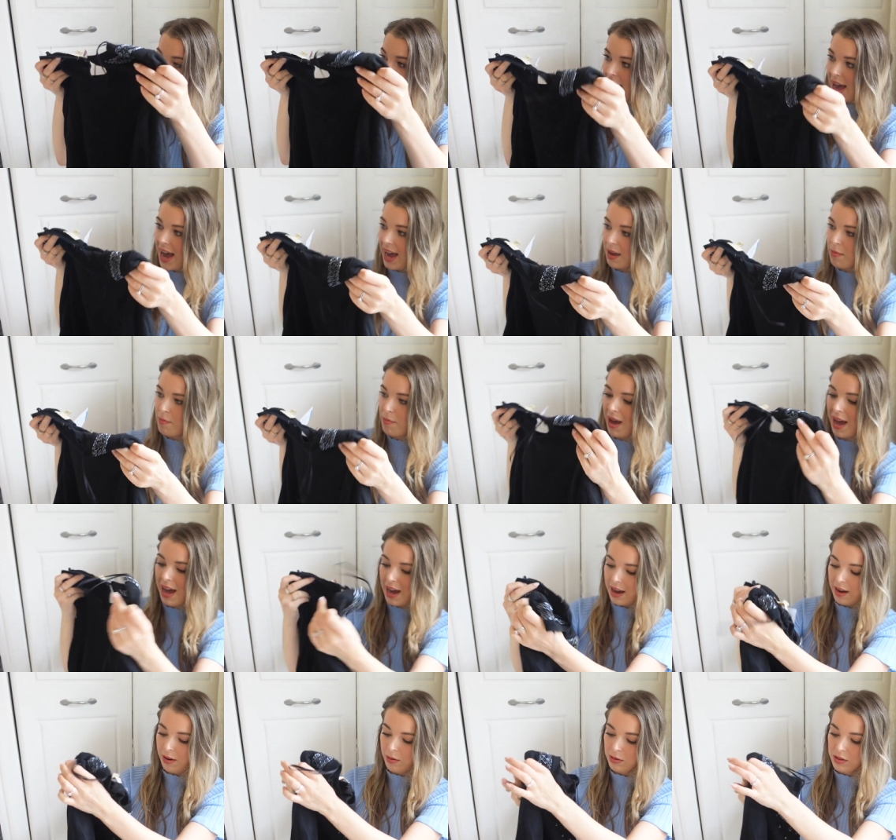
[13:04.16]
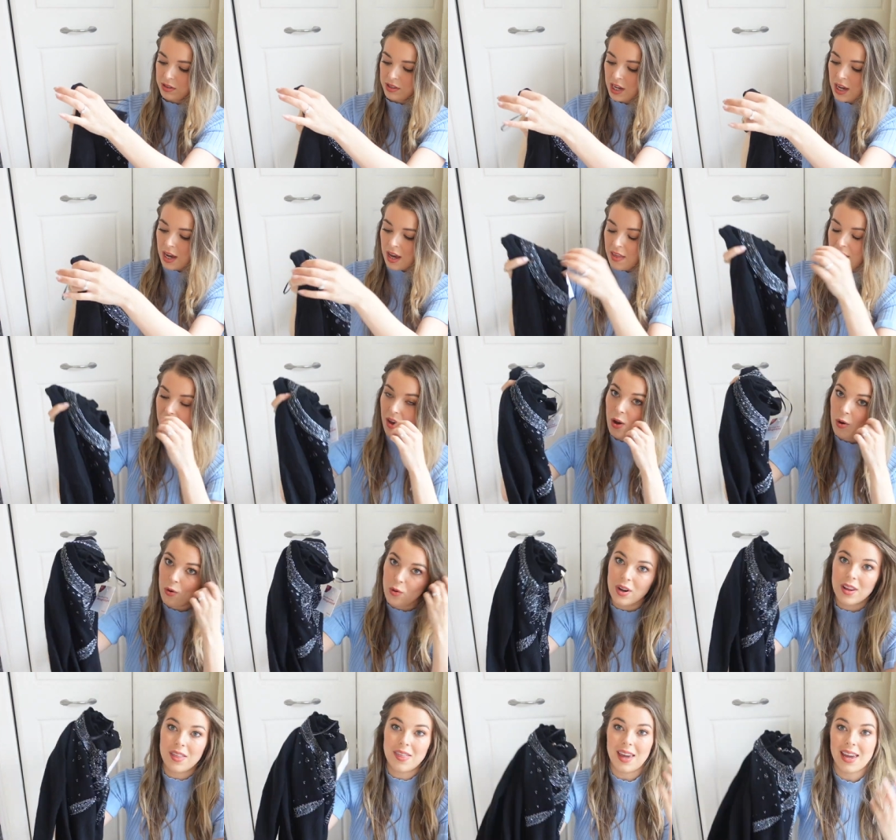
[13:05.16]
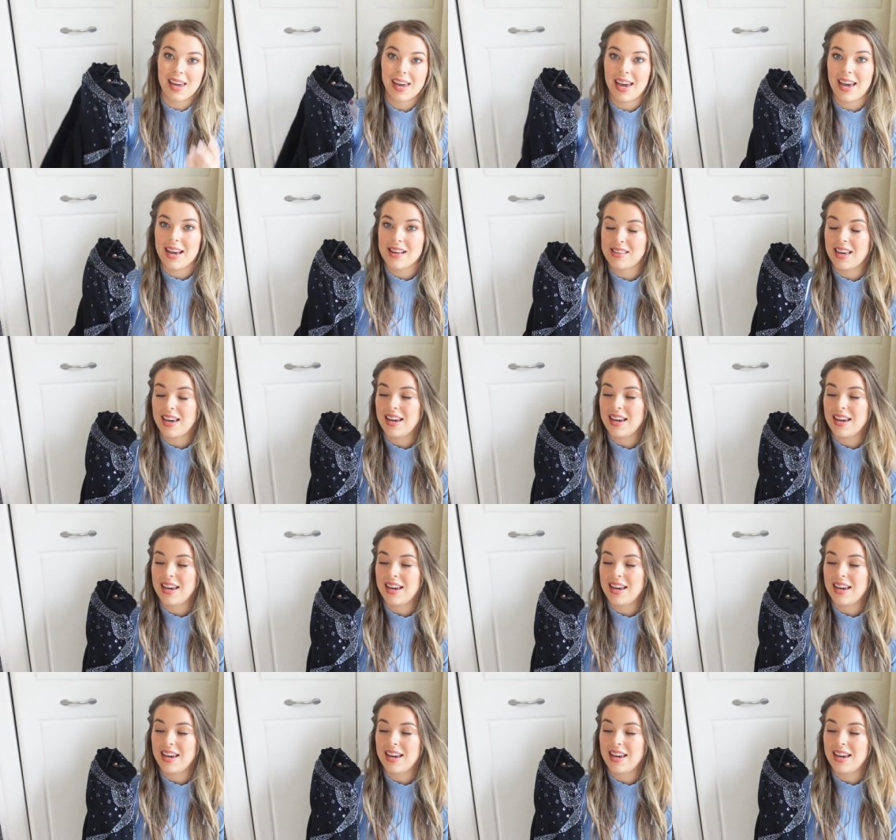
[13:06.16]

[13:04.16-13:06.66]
£9. The only thing is,